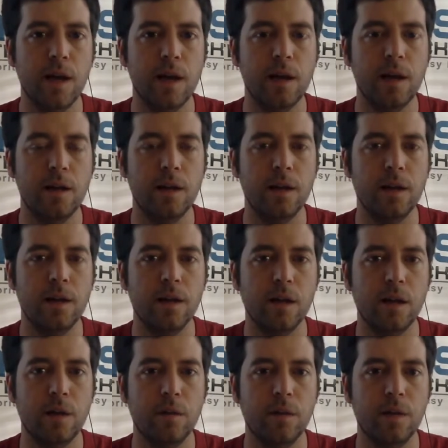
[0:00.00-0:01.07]
I had a
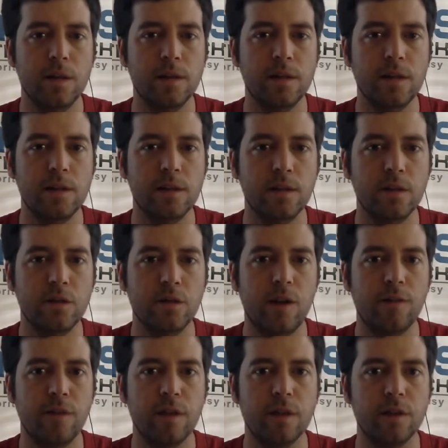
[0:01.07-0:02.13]
couple of nice days on
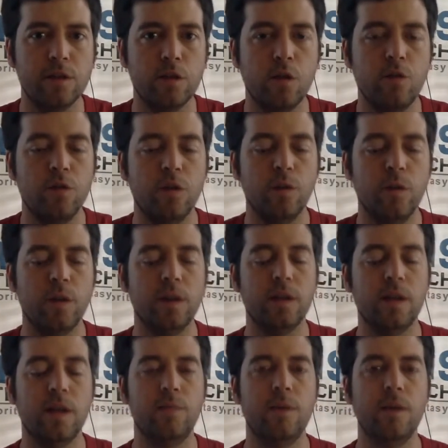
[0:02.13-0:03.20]
Draftkings, so hopefully we
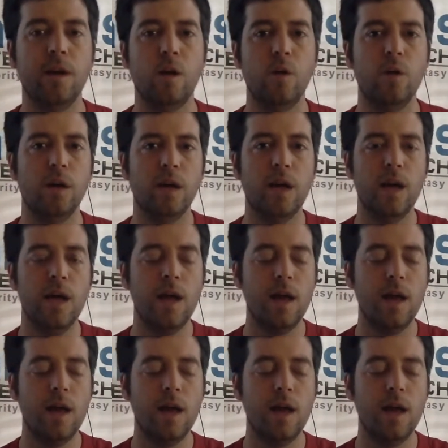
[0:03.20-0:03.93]
can keep that going